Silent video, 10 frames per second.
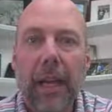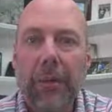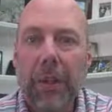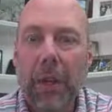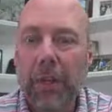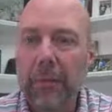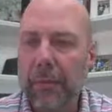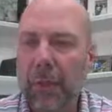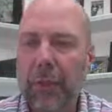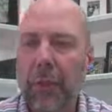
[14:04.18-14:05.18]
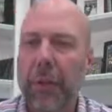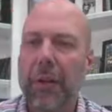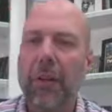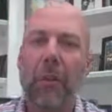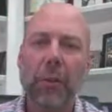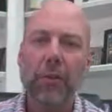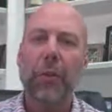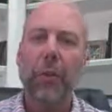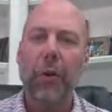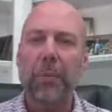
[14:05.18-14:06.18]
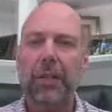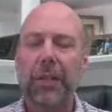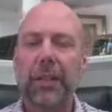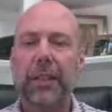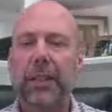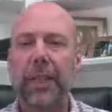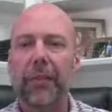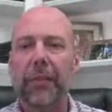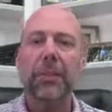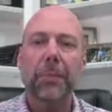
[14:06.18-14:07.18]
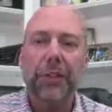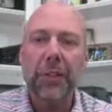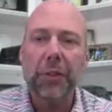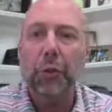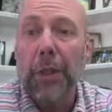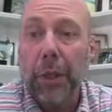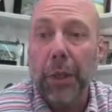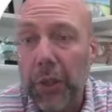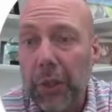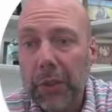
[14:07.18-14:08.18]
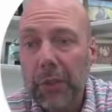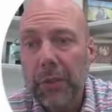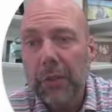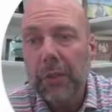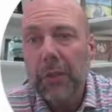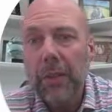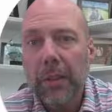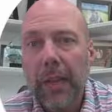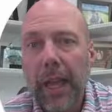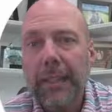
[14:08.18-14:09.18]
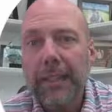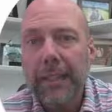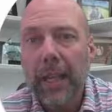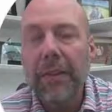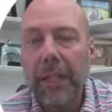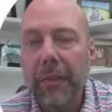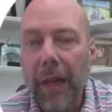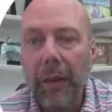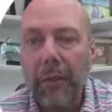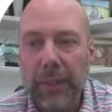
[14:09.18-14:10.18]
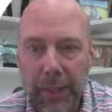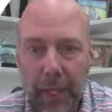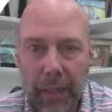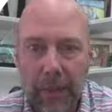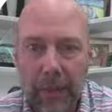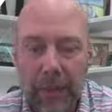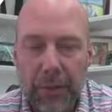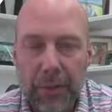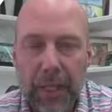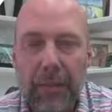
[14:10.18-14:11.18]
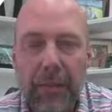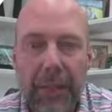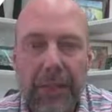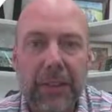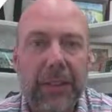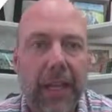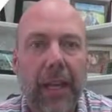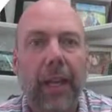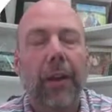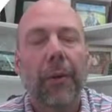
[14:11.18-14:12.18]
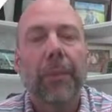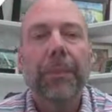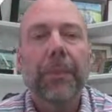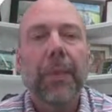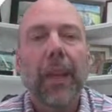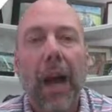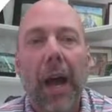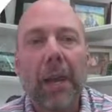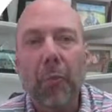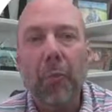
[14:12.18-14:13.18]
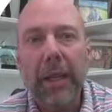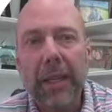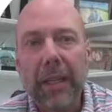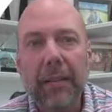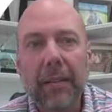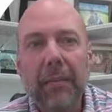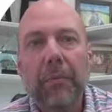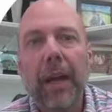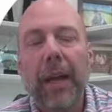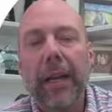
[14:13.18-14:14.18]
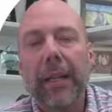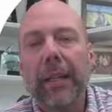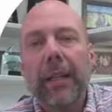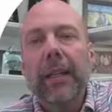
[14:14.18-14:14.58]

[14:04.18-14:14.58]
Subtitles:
Now we're talking. There's almost a 30% discount. This is a potential BRRRR at $70,000, and this is how I'm winning. My